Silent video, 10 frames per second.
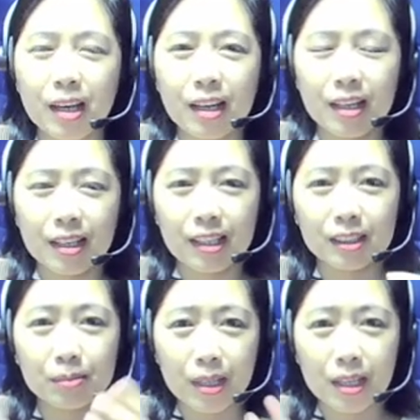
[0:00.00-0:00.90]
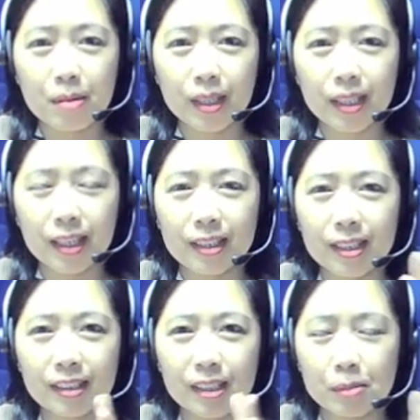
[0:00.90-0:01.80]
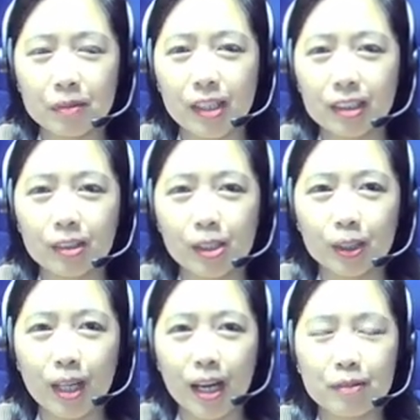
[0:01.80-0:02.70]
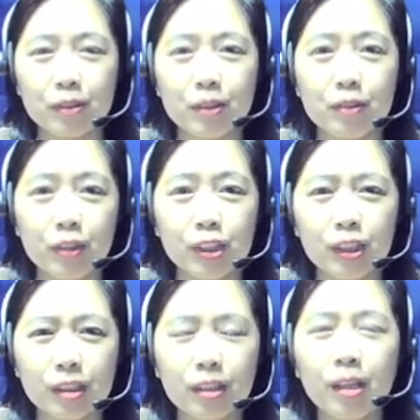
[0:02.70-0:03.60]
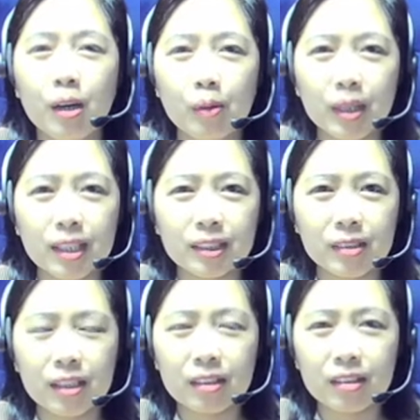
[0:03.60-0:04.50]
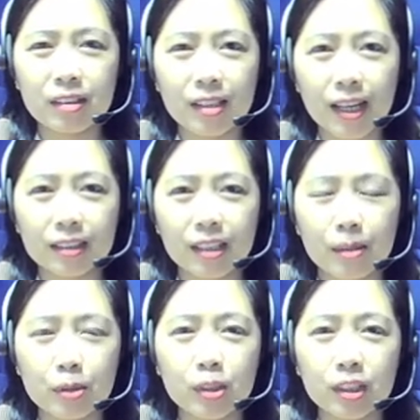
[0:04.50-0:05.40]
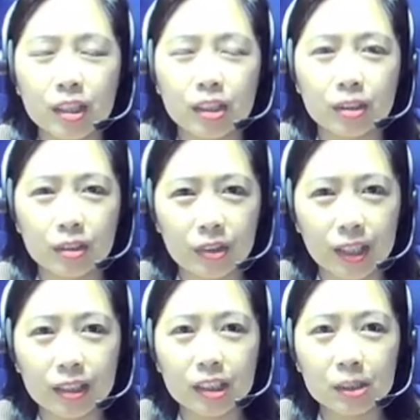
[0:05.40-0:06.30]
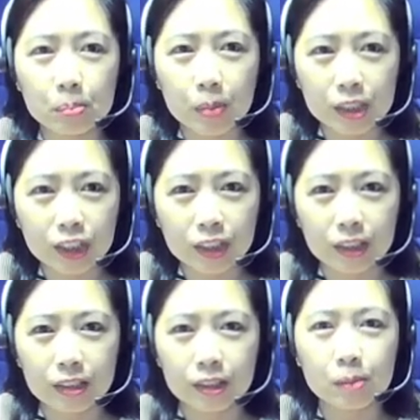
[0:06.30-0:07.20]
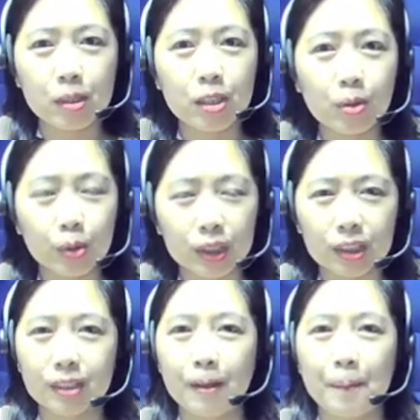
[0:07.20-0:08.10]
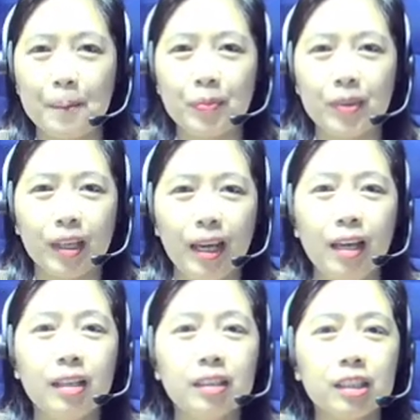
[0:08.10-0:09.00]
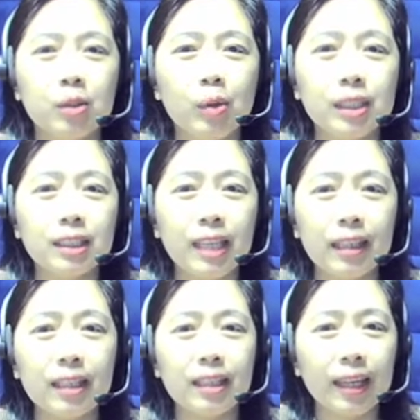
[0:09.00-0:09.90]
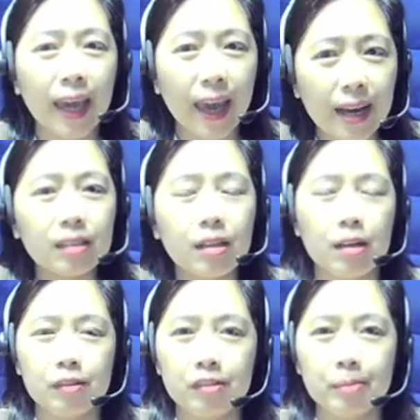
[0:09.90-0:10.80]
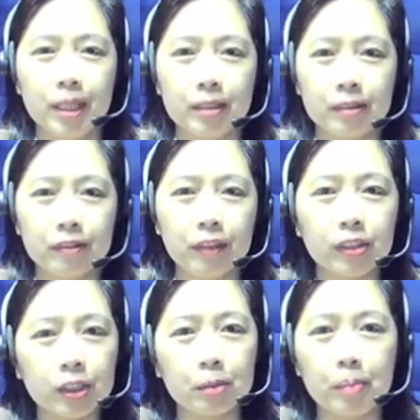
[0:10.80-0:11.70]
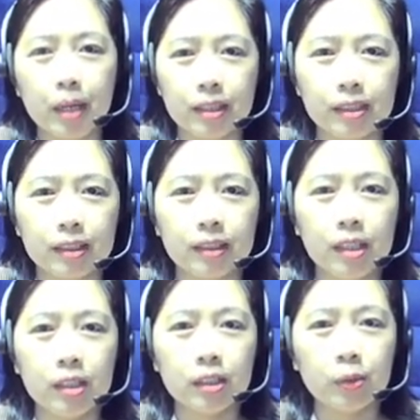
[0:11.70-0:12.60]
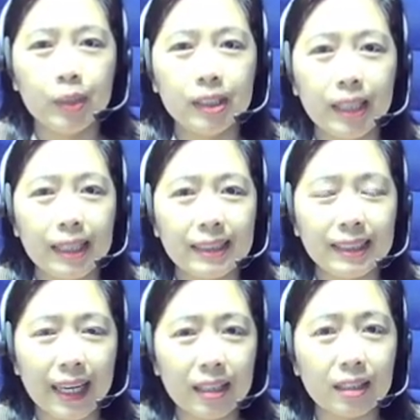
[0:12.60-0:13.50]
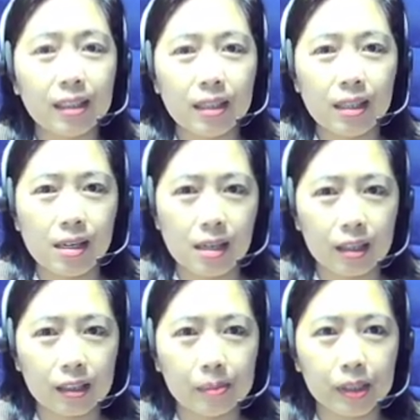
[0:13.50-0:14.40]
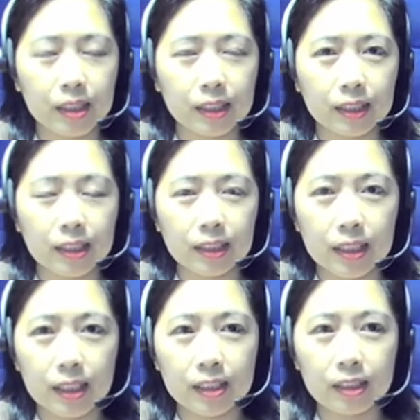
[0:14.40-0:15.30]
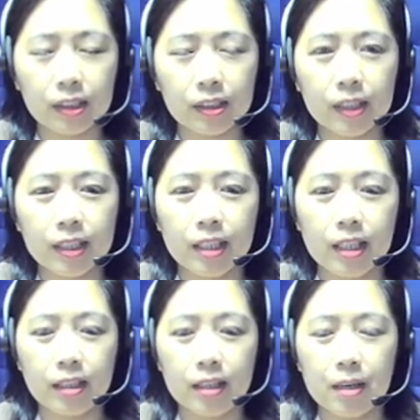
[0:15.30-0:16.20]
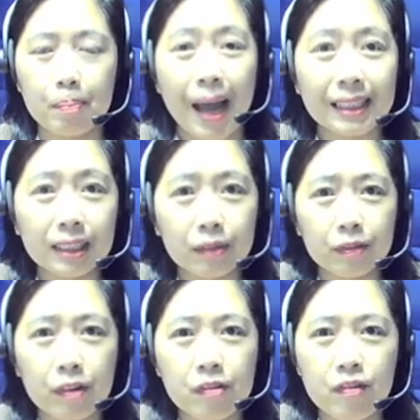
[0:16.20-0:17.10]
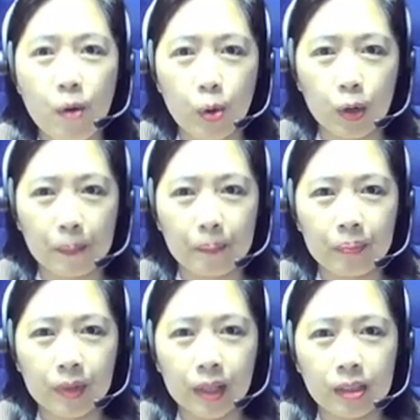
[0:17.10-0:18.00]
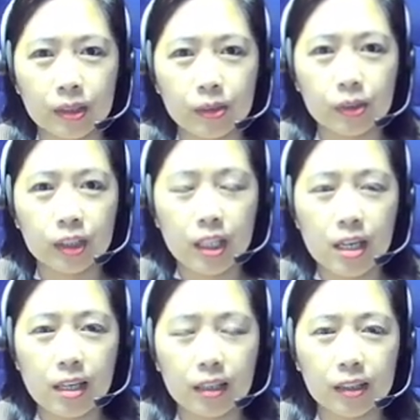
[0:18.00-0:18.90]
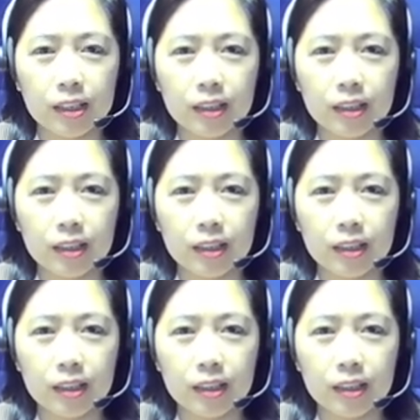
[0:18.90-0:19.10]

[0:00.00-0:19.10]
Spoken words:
yes me, but I think some of us also have confusion on what is really the correct usage or correct expression to be used. Okay, she was taken care of by her foster parents. So we say taken here because this is already in the passive form. So she here is